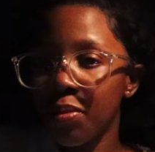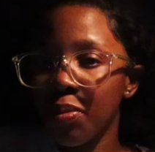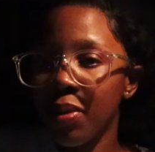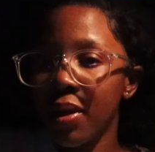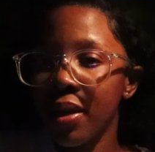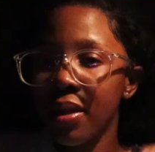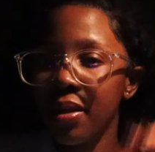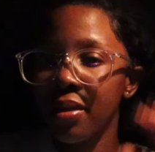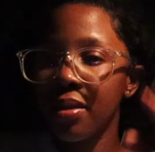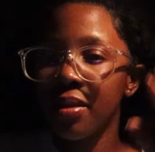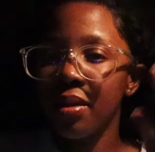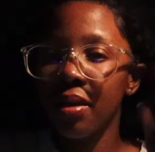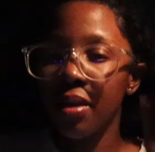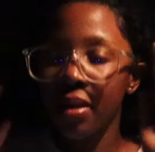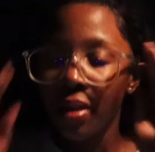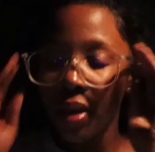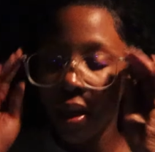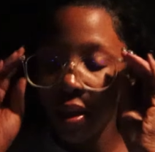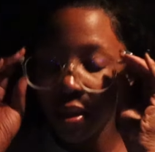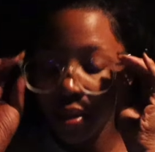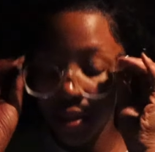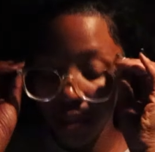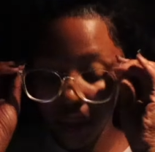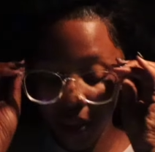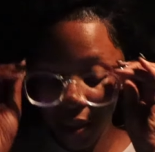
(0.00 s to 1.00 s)
please
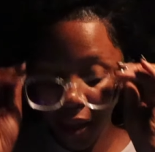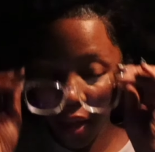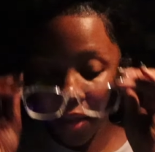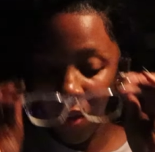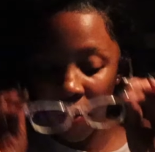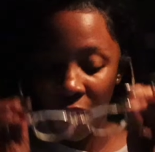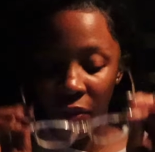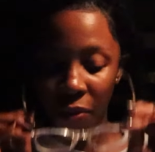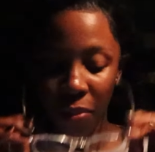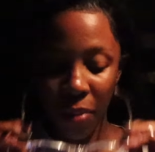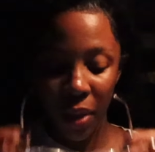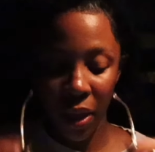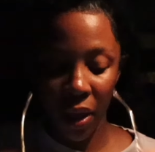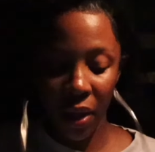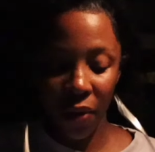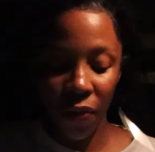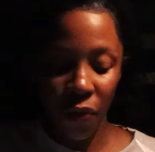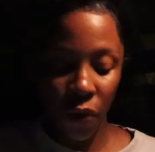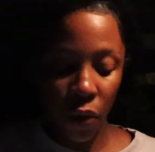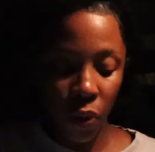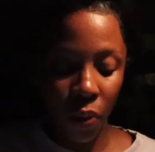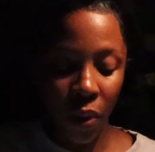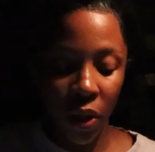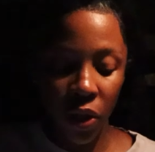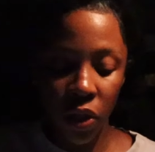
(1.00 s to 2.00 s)
save me.
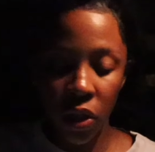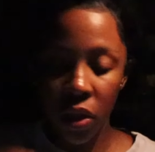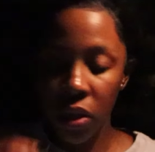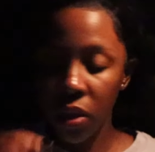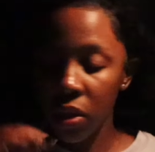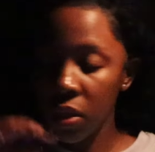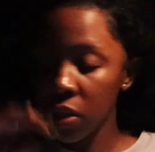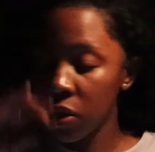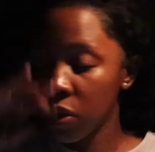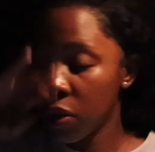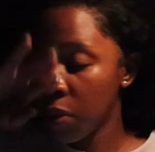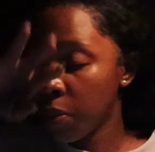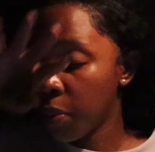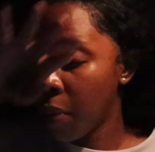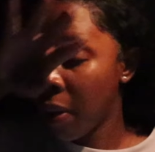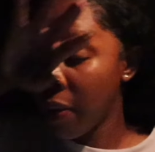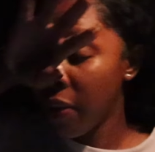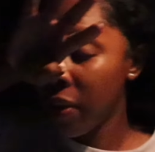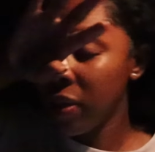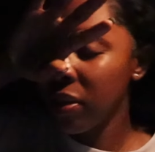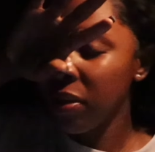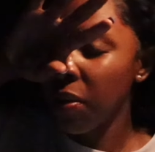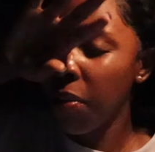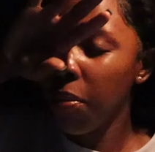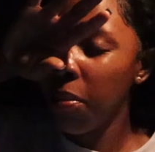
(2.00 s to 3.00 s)
If you're watching this, your
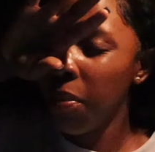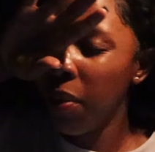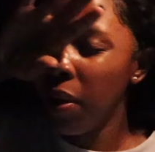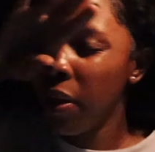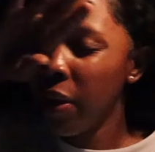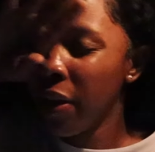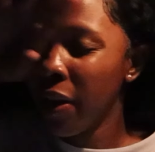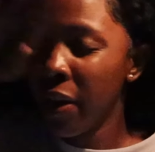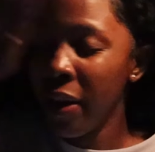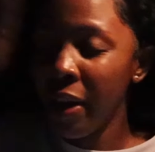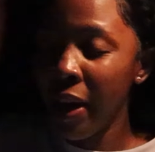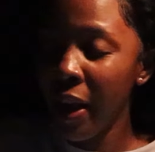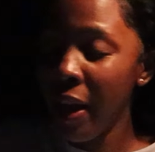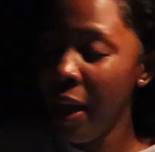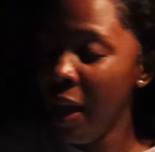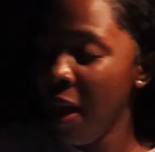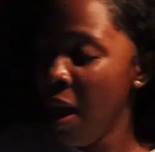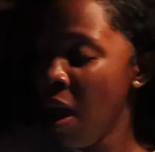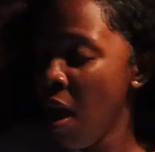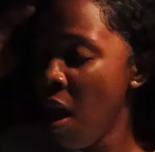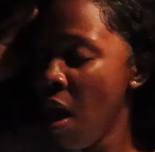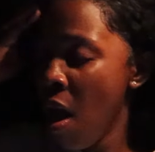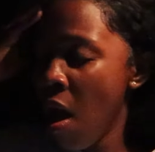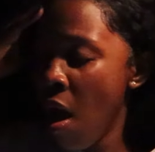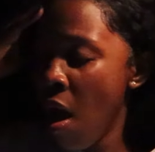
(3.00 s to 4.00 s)
brother the millionaire.